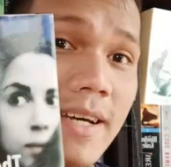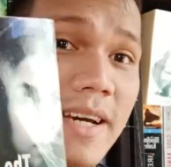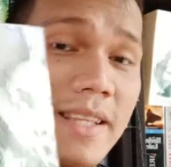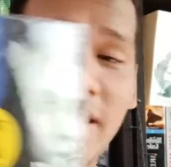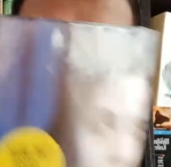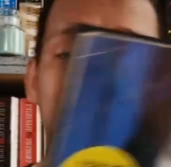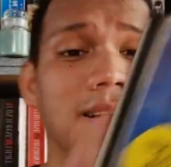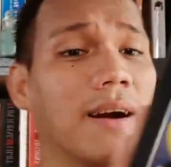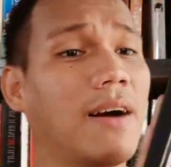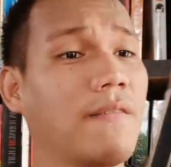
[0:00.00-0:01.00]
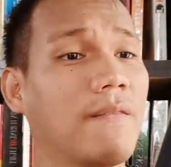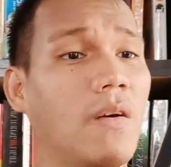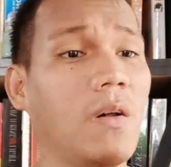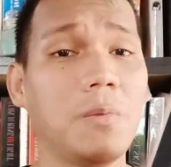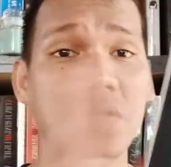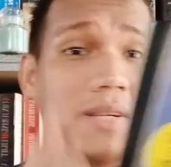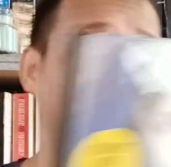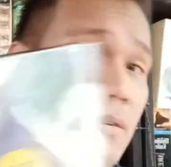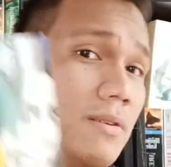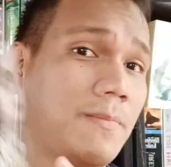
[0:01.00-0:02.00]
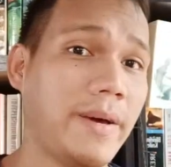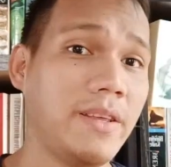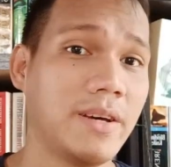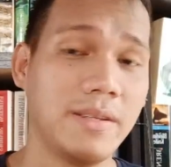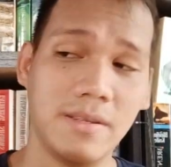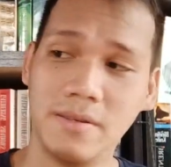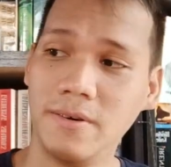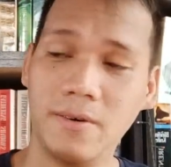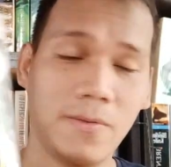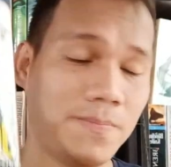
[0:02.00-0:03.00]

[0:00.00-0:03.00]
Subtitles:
it is around almost 600 pages, so